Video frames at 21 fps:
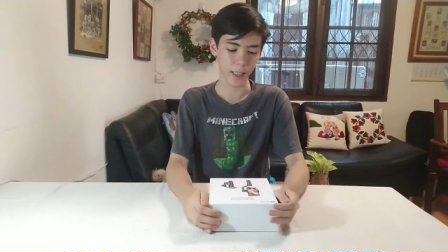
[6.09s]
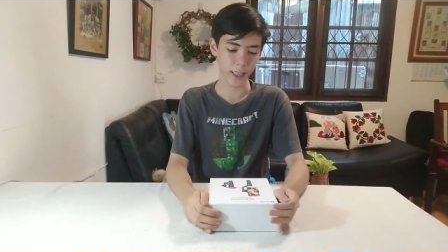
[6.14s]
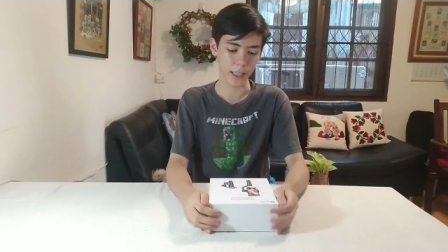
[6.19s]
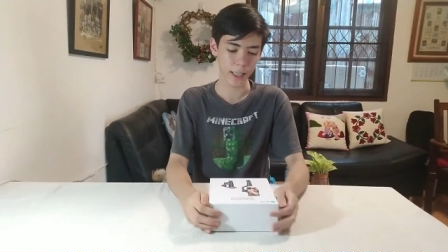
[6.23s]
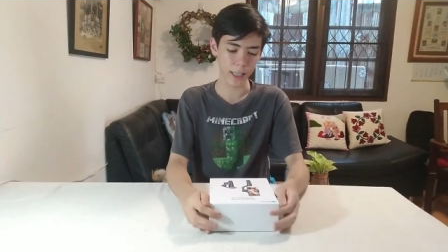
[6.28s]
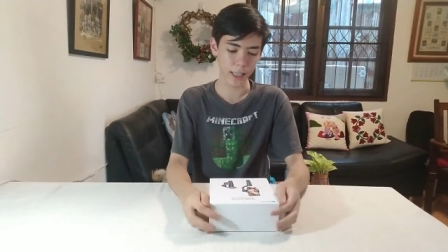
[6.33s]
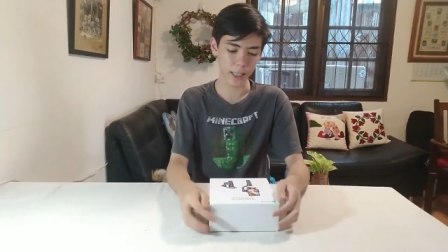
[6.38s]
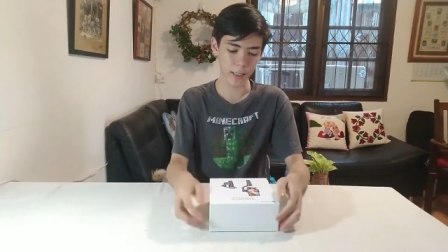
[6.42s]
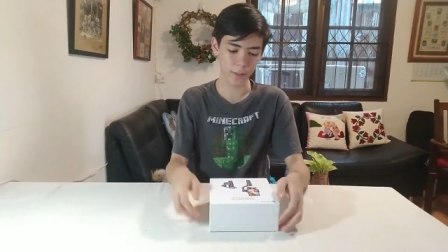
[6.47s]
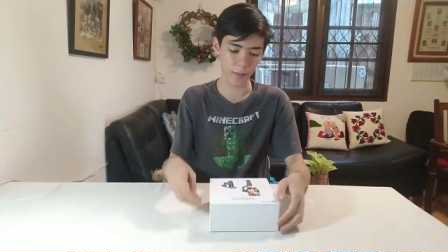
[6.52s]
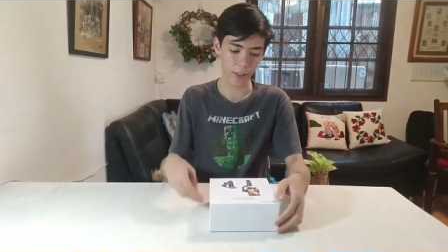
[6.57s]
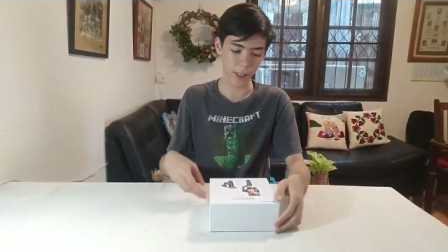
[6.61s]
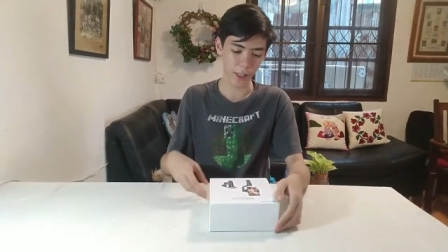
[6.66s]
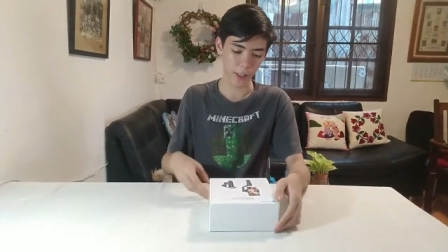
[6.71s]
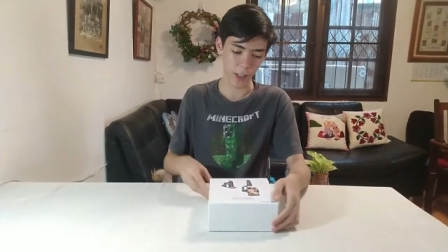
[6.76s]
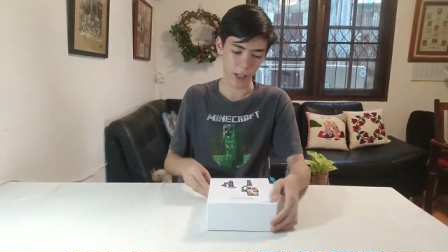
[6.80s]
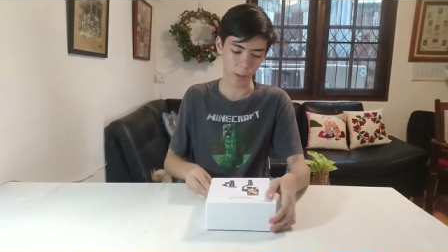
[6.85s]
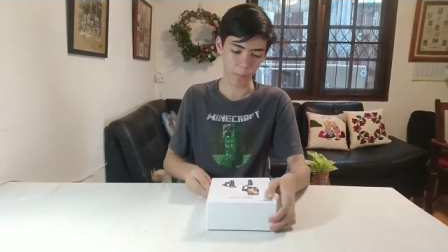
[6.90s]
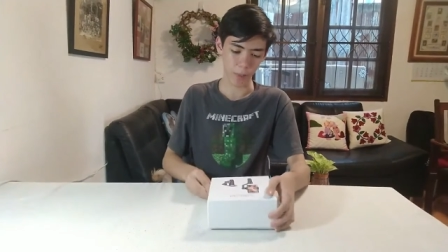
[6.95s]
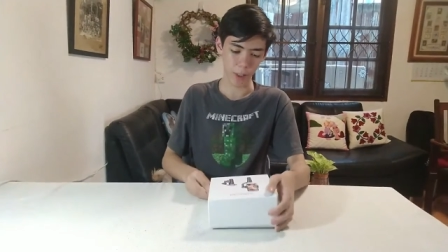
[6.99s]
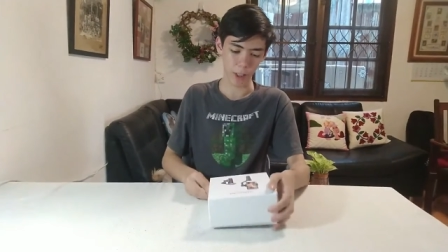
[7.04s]
In this
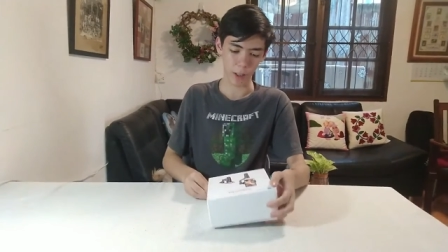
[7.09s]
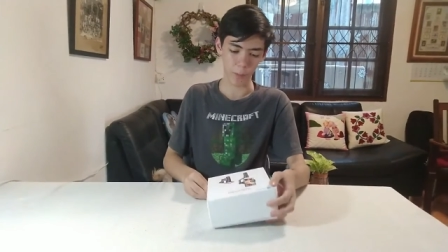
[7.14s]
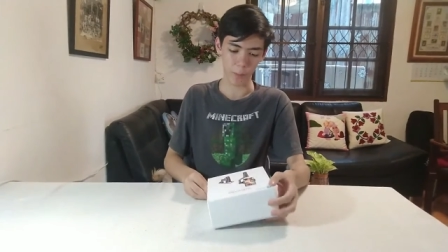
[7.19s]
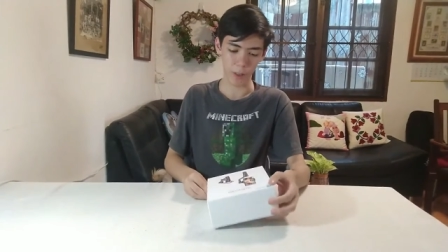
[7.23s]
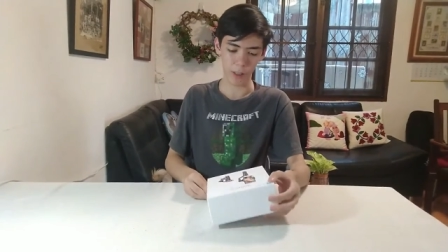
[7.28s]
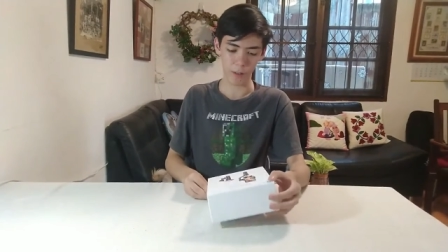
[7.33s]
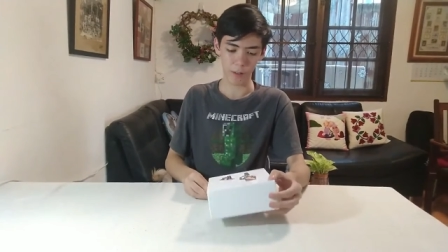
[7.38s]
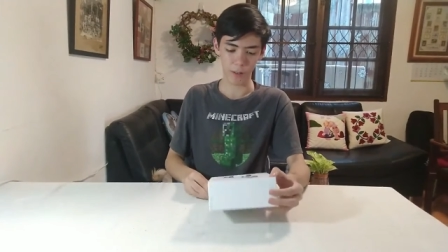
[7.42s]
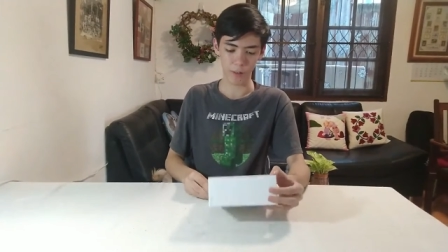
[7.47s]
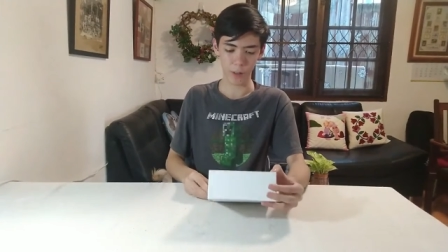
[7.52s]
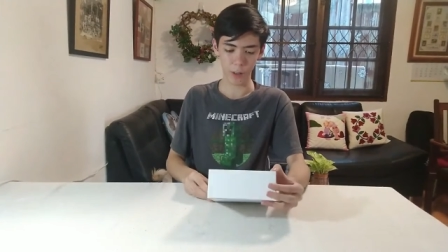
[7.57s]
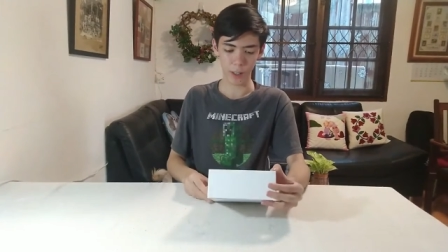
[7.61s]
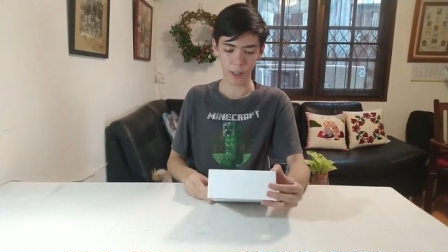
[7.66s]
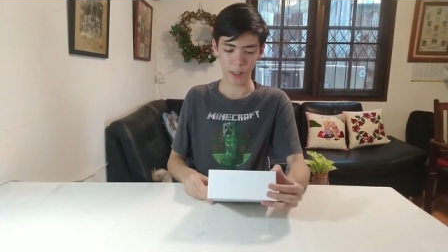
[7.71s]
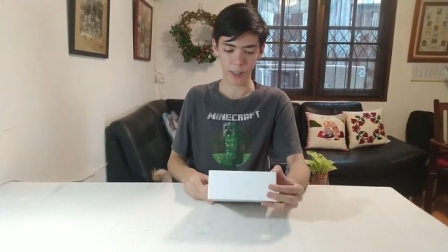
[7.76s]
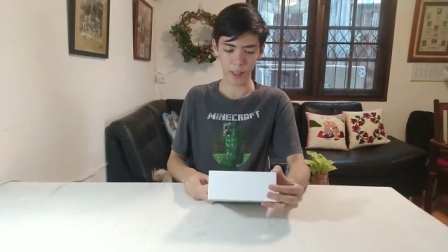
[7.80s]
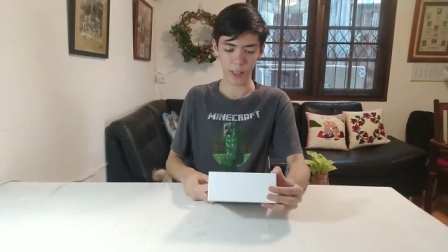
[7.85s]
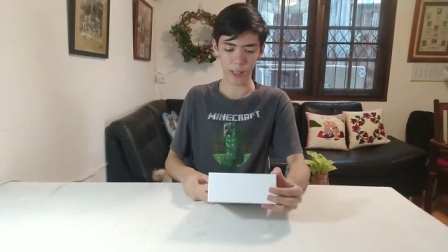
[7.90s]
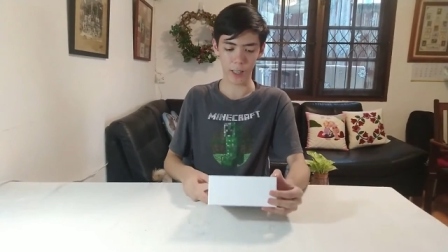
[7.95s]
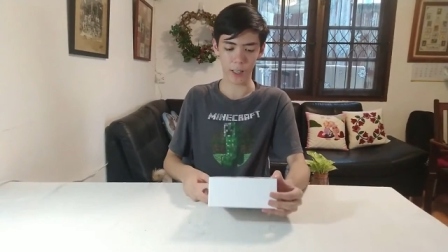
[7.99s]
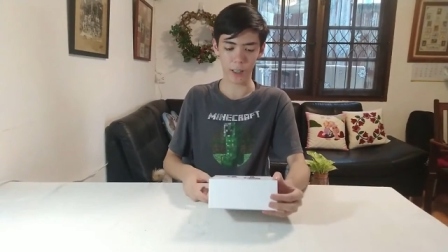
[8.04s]
video I'm going to be
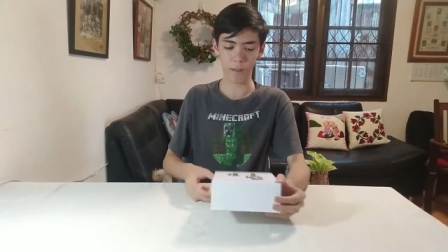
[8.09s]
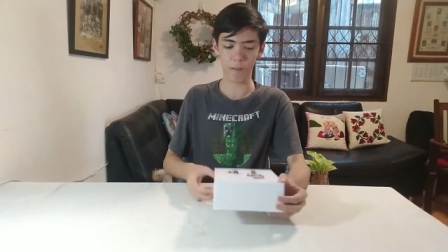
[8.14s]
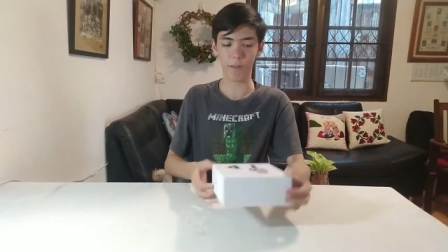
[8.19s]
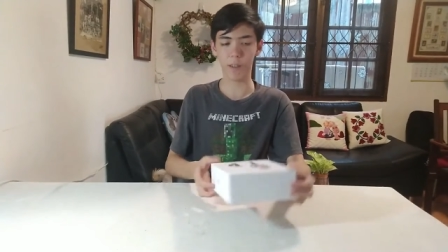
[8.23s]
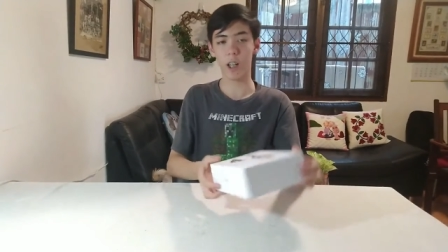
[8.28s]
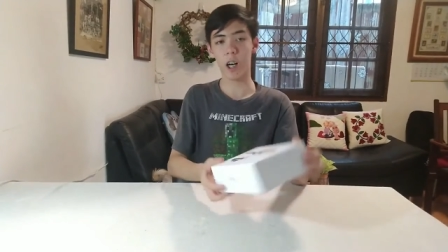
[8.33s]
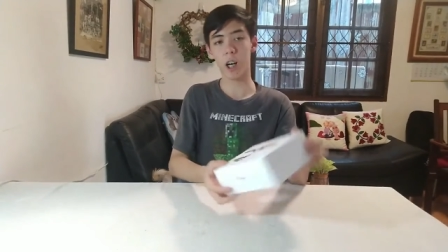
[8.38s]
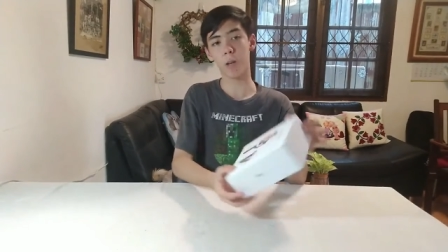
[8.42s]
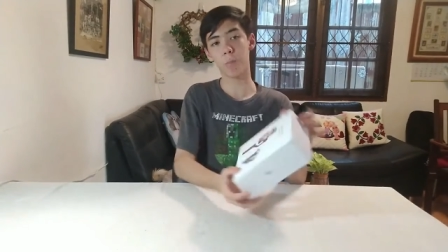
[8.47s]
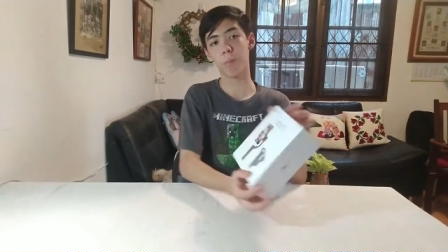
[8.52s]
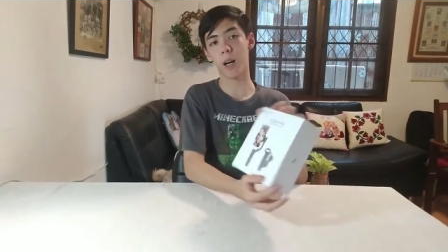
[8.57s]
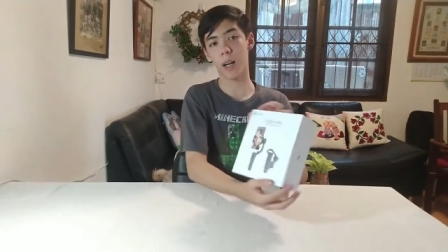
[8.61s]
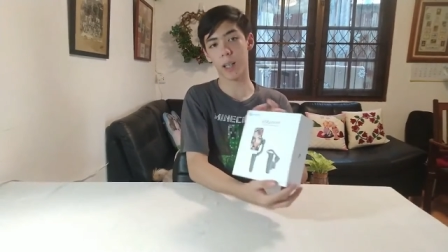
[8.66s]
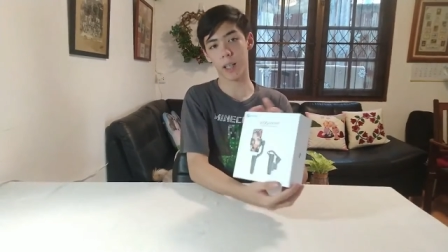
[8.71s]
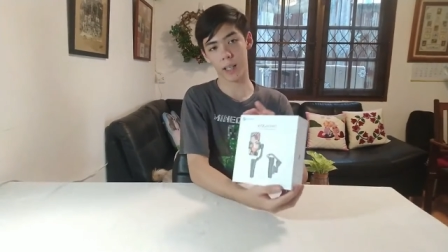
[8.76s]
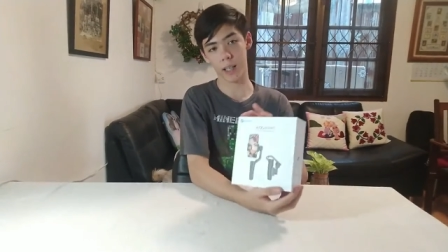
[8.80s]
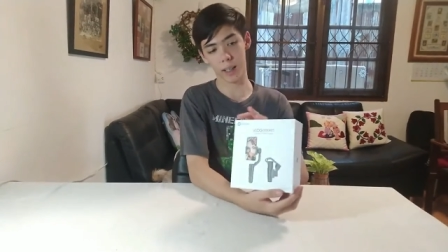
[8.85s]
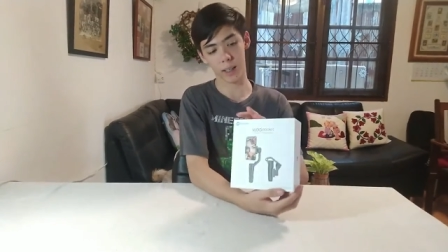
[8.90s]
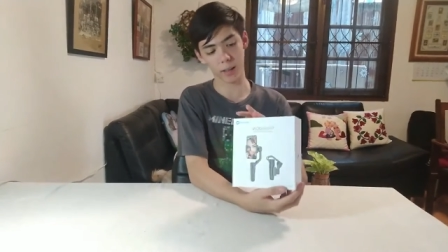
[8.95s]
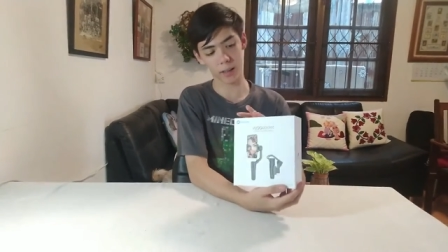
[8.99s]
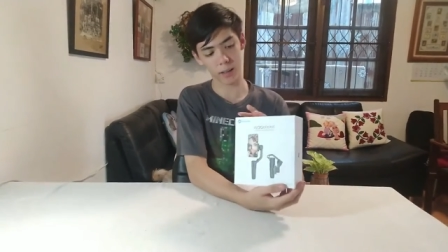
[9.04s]
reviewing the Vlog
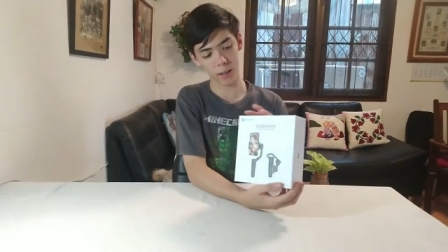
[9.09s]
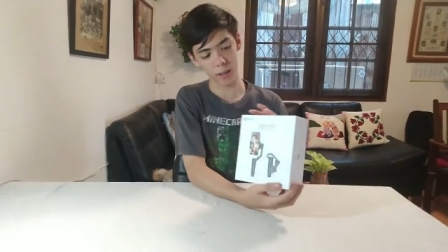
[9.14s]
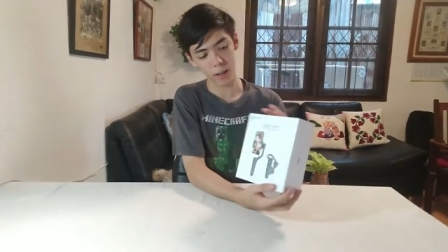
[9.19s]
Pocket.